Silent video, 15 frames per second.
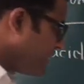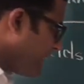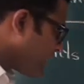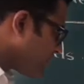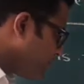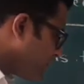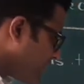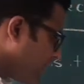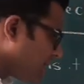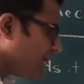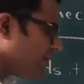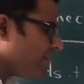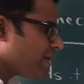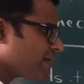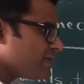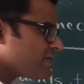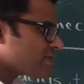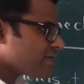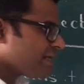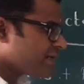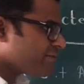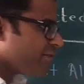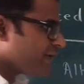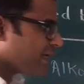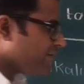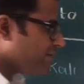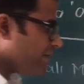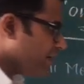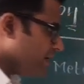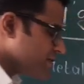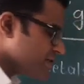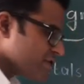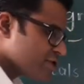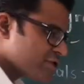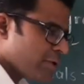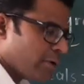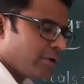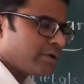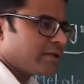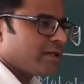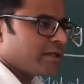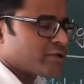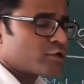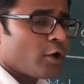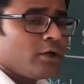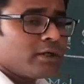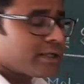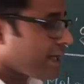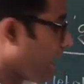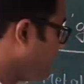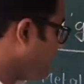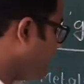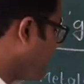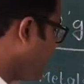react with alkali metals, it will give us salt. The salt can